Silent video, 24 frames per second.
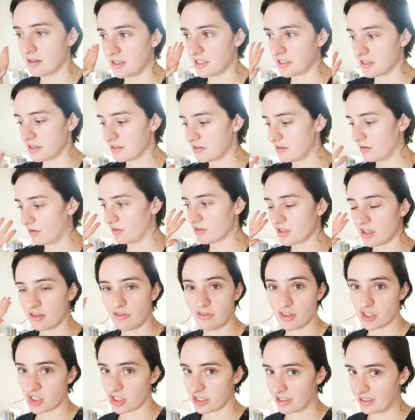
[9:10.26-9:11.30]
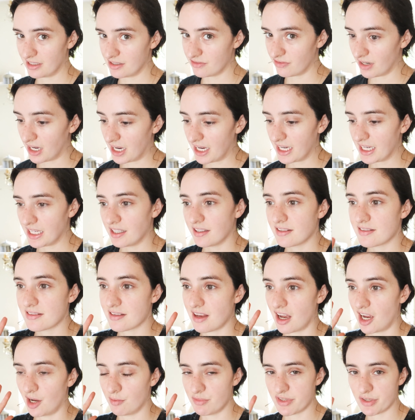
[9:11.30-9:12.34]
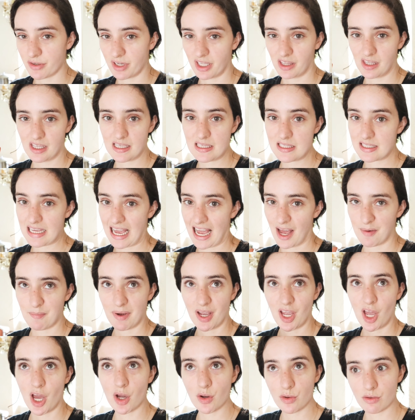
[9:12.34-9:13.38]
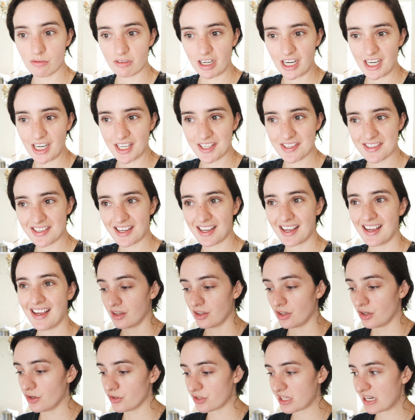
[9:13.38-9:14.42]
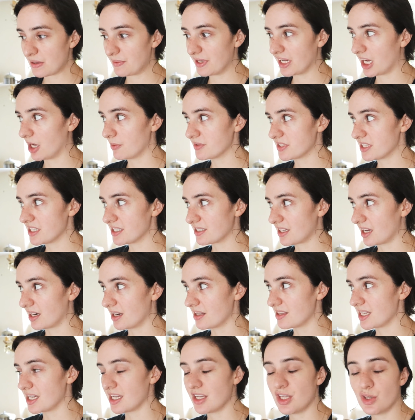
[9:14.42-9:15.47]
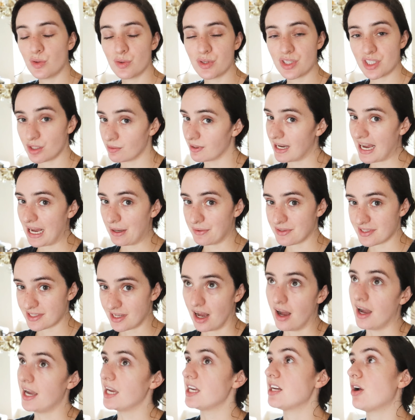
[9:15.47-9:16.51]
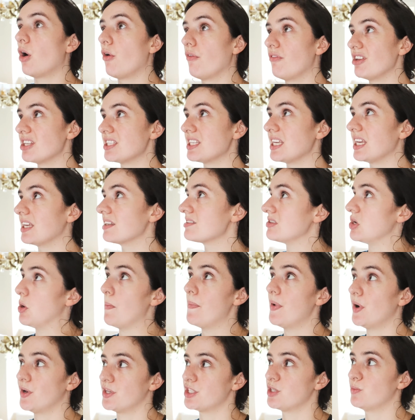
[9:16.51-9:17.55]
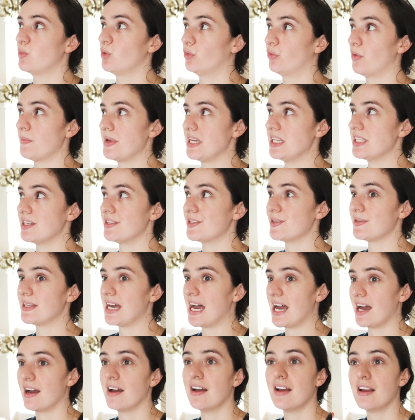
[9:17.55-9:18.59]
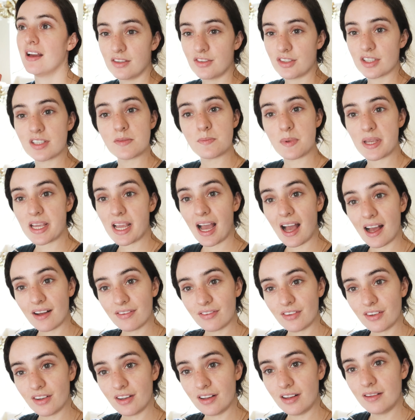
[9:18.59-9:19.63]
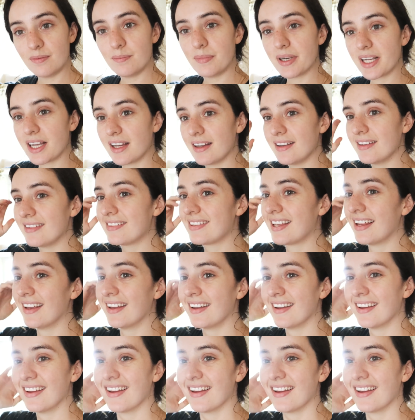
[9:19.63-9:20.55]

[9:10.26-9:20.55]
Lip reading: This is not official advice. I'm doing this at my own risk. Usually when it comes to this kind of thing, you would do it outside. Obviously it's not possible for me to do that. Just be careful, because